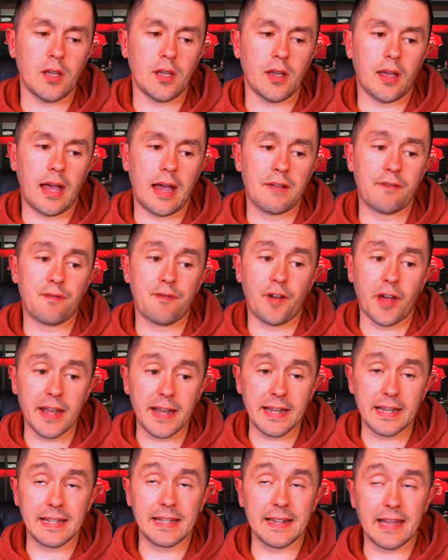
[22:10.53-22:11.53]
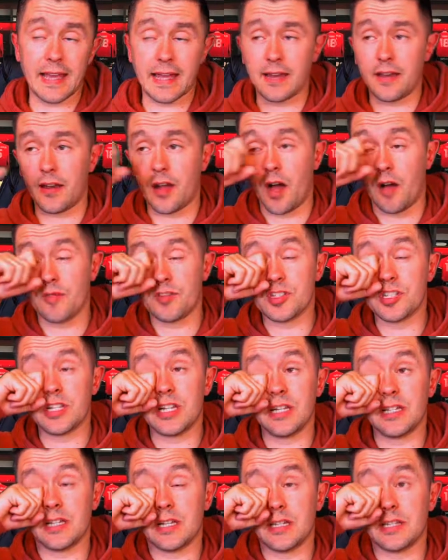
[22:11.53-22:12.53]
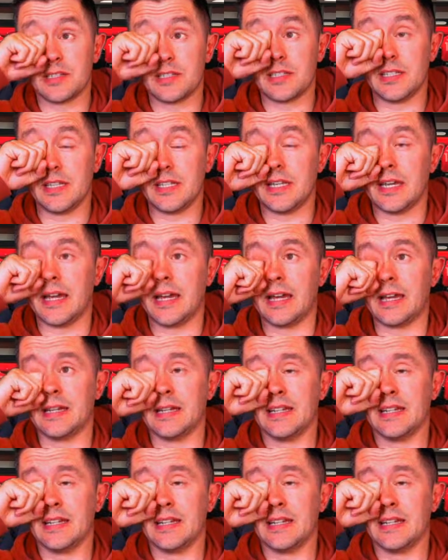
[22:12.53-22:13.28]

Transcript: And finally, then obviously the